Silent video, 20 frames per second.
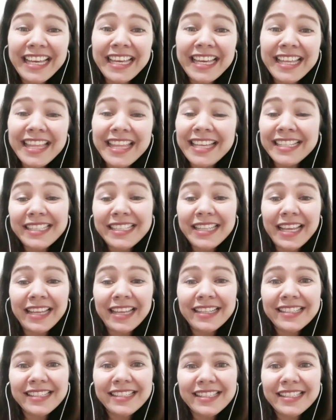
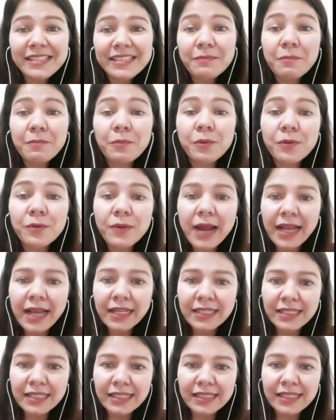It's
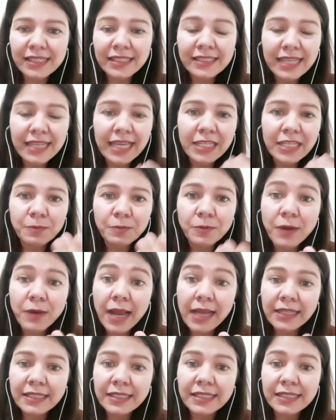practice. It takes
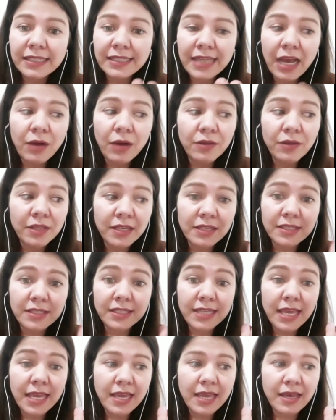practice. Now, the
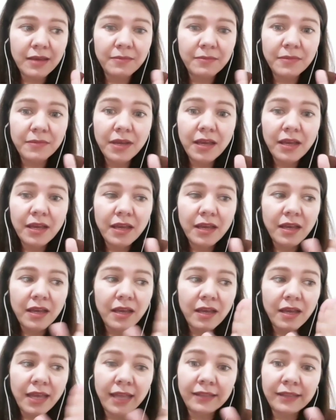exam,
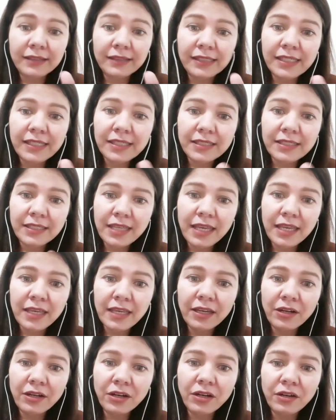at least
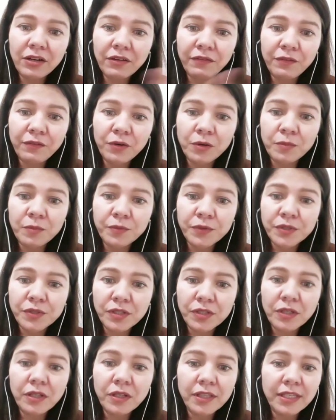here for
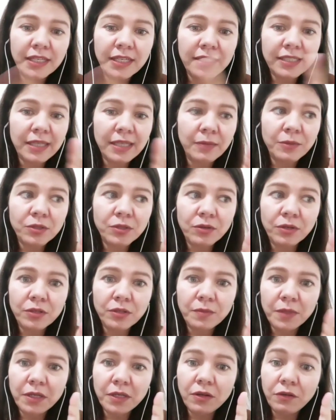Brazil, the exam is going
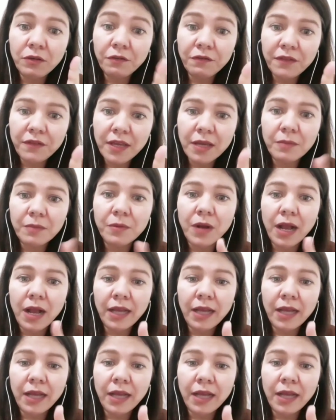to be in November.